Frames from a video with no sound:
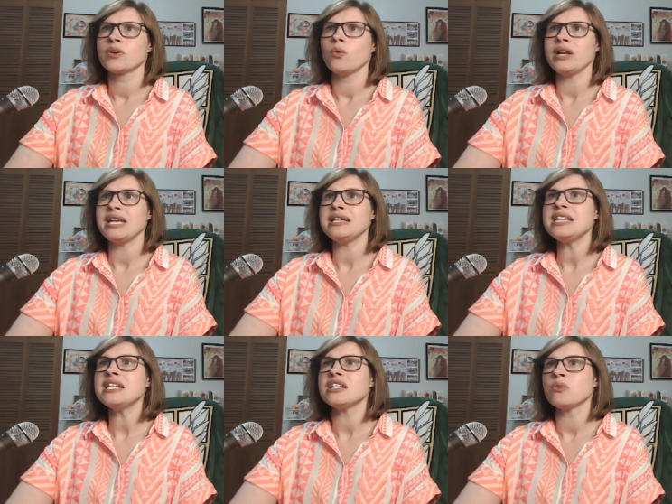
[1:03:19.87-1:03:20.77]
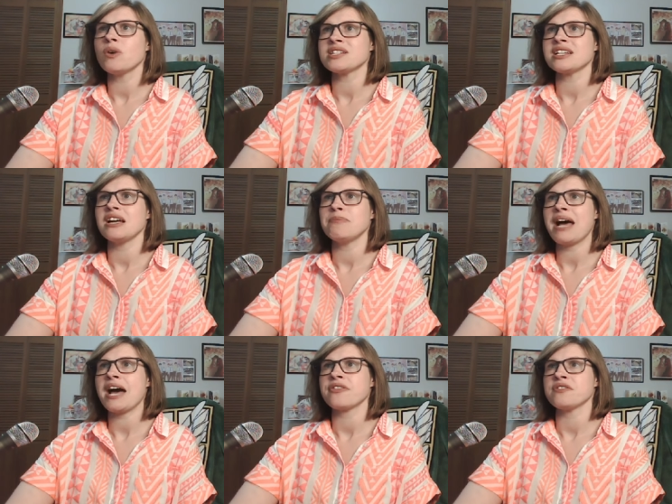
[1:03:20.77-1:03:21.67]
What he needed wasn't a
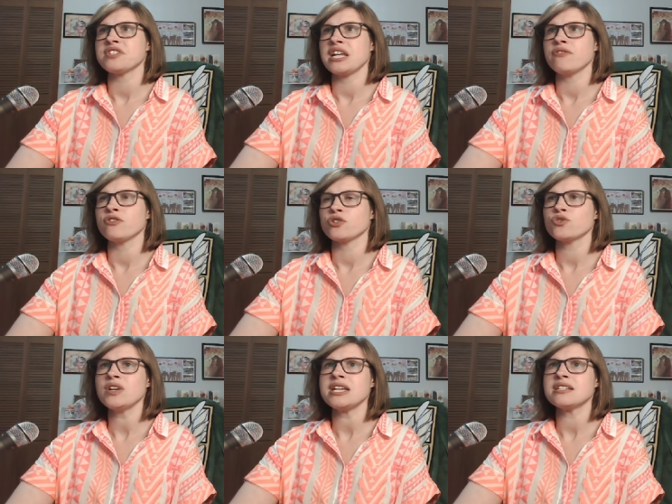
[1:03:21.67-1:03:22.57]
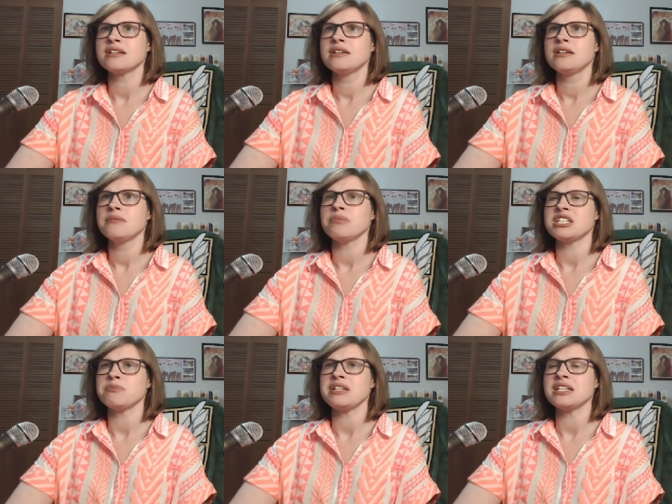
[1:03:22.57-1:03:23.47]
path of safe retreat, but
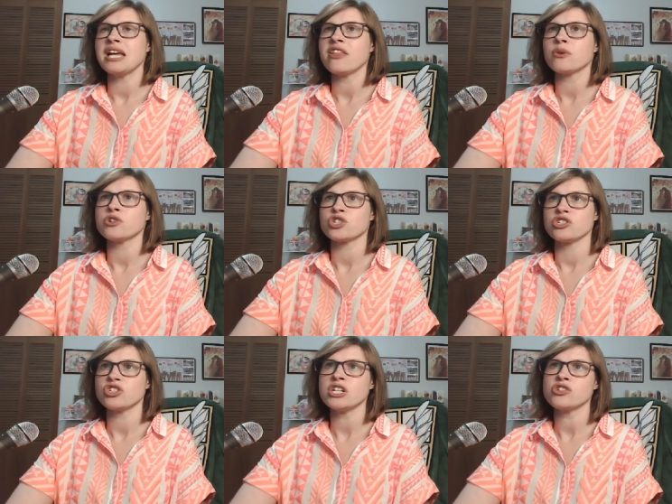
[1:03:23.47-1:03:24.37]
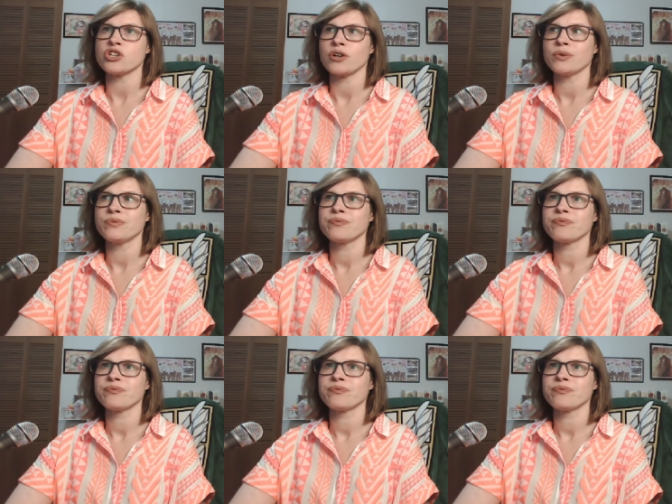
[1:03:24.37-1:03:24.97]
to be together with Shen Qingqiu